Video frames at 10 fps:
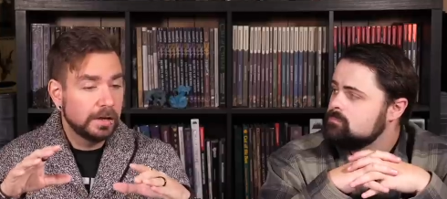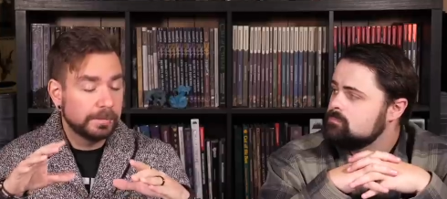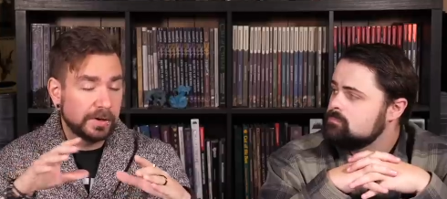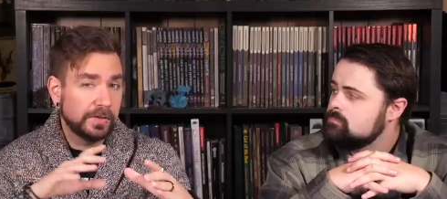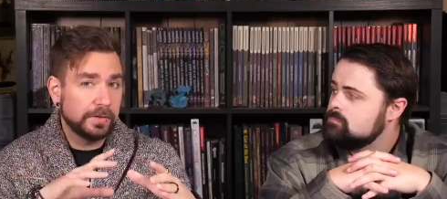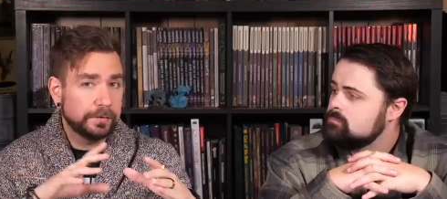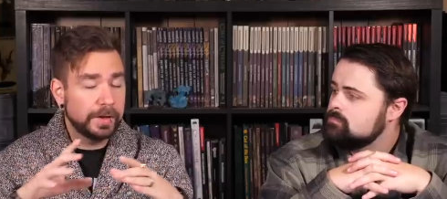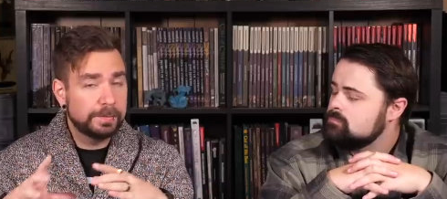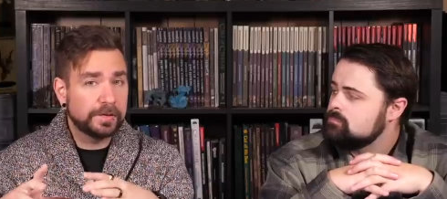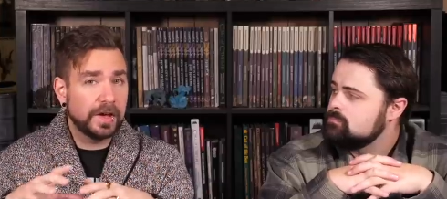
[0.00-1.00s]
Speaker 1: but on the flip
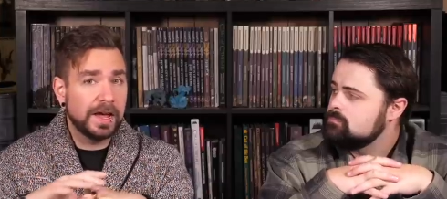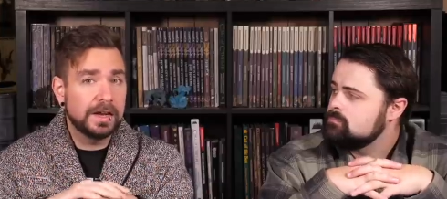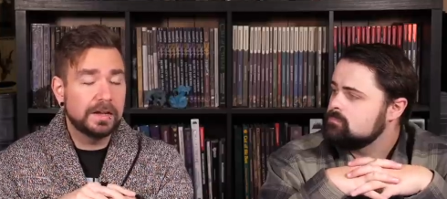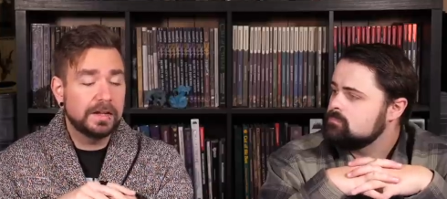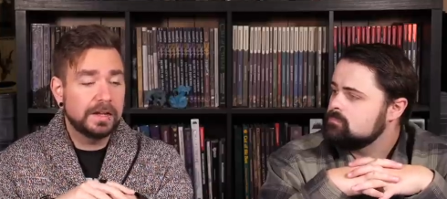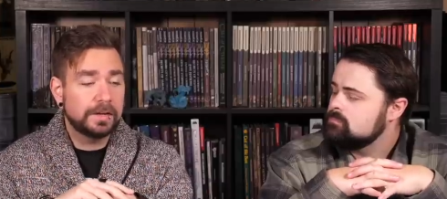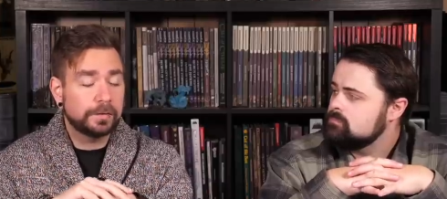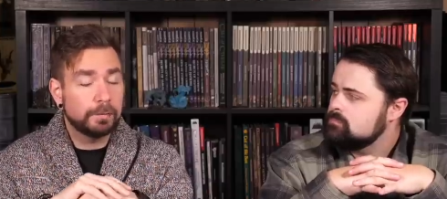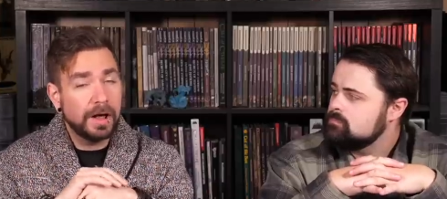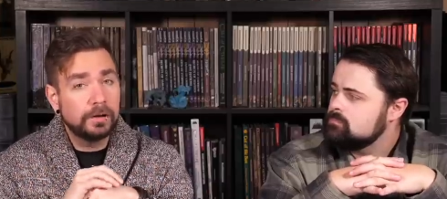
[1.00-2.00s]
side, it's
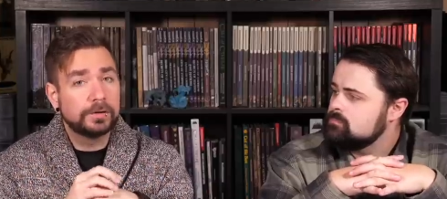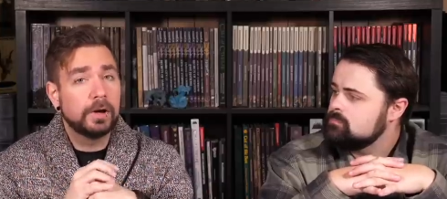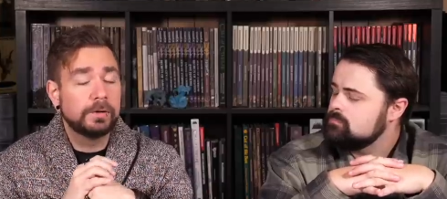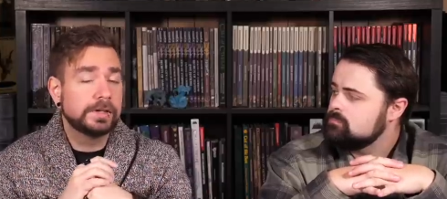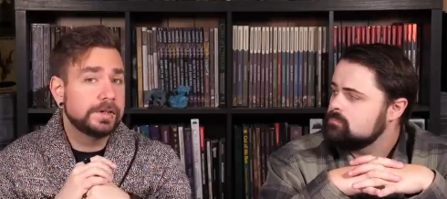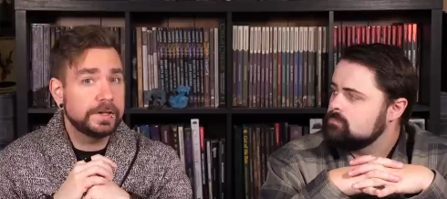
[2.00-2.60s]
well known in